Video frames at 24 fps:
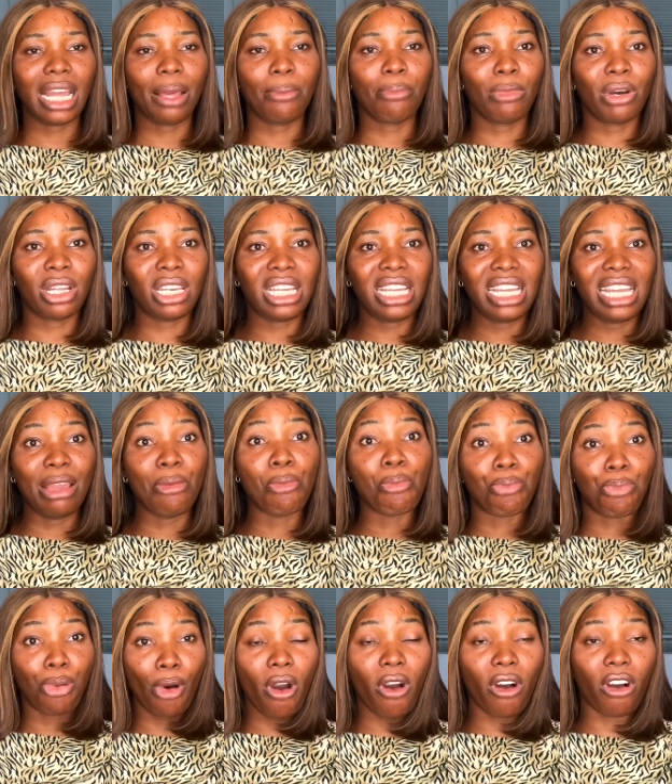money
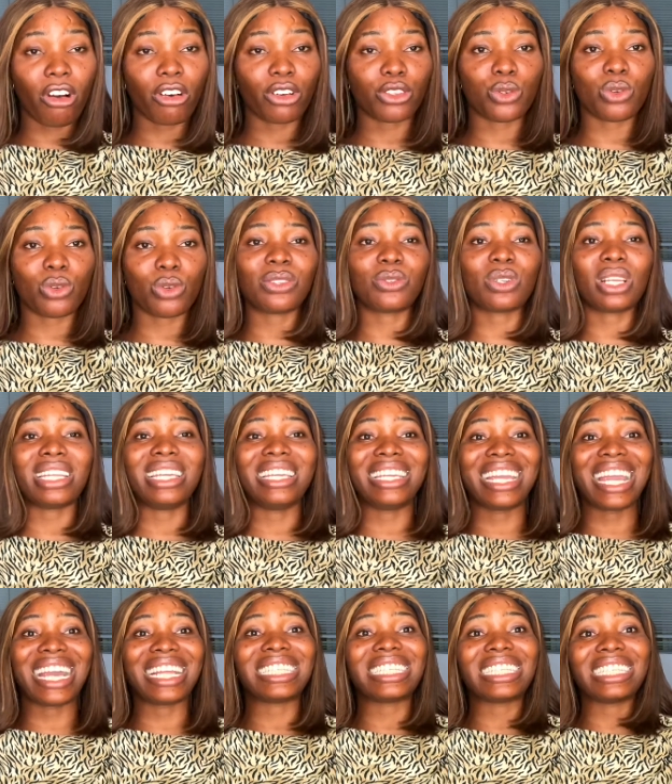in bulk to actually
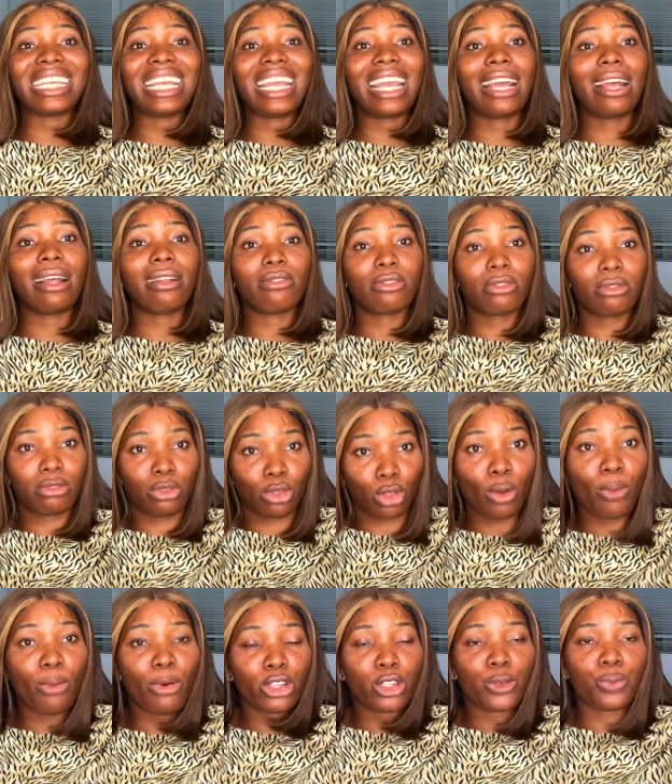get
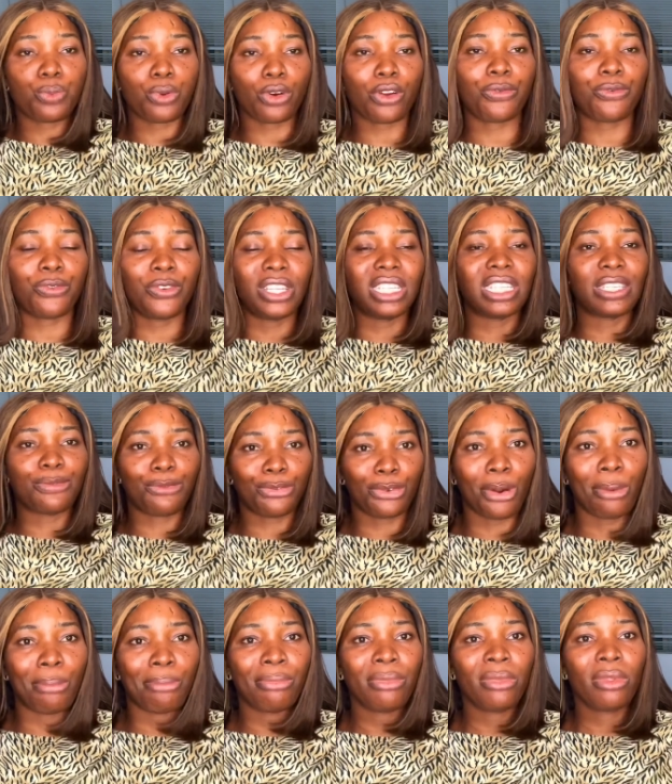so much profit
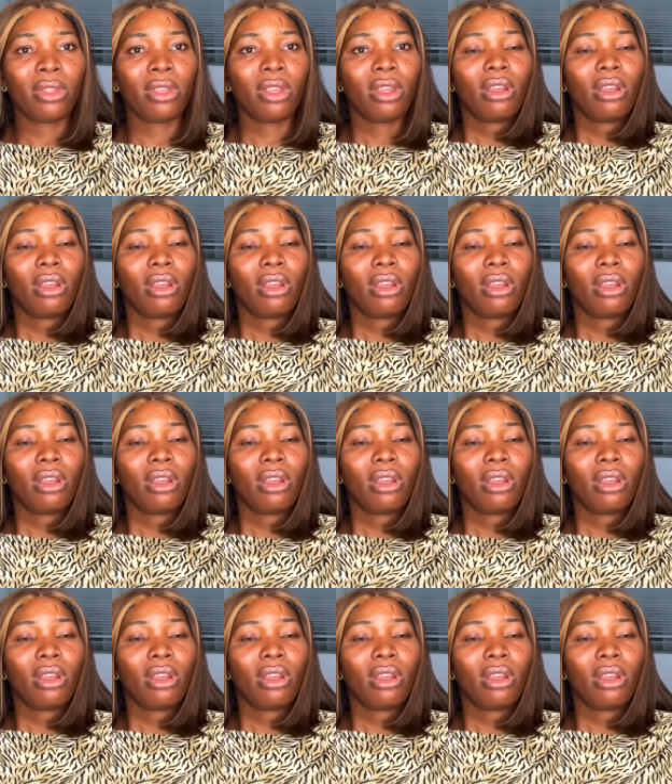from